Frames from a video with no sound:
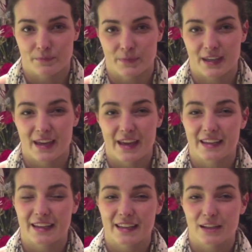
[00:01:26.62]
again,
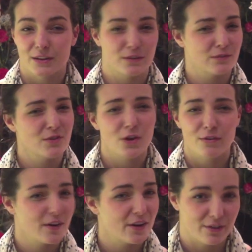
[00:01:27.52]
it can, not
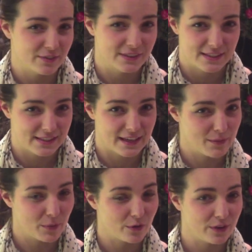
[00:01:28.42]
very often does it
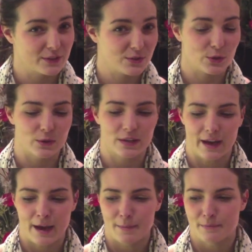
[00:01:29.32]
get boring at all.
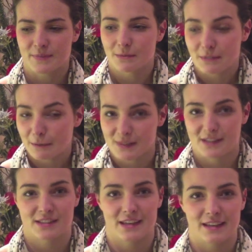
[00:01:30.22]
Sometimes I'll
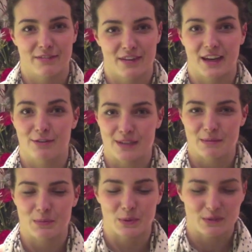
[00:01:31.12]
sing if I get really
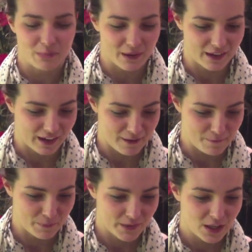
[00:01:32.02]
bored, but
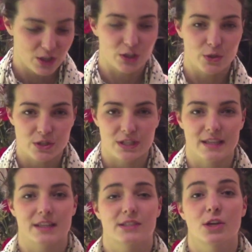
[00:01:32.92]

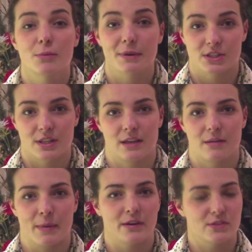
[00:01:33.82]
usually there's so much to think
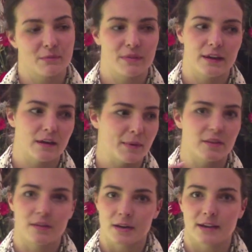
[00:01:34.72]
about. So I'm thinking
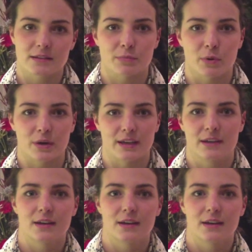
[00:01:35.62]
about the next buoy,